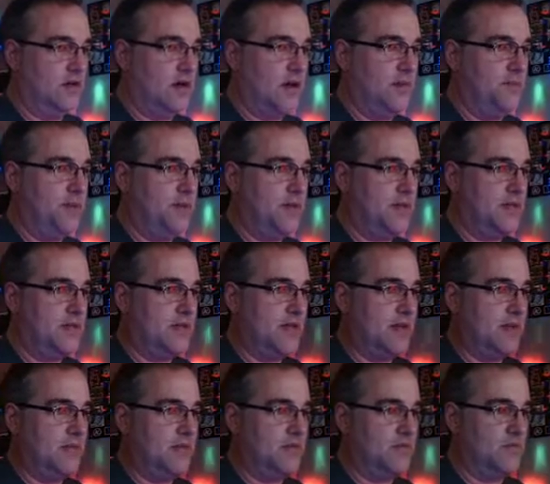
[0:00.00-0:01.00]
I bet this
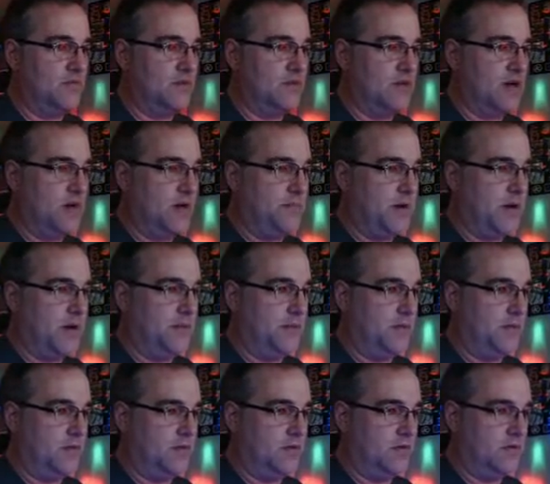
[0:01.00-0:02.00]
game just was not
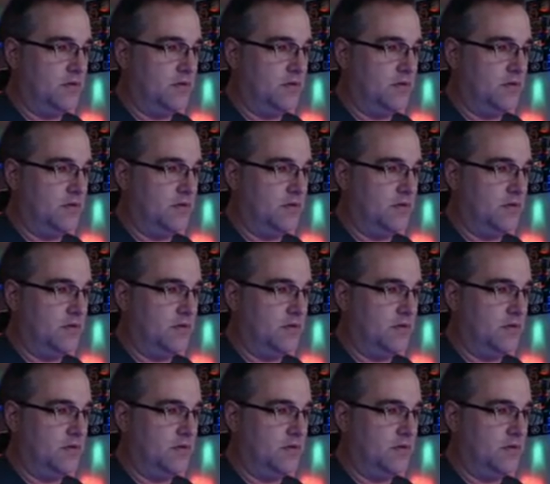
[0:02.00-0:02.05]
popular.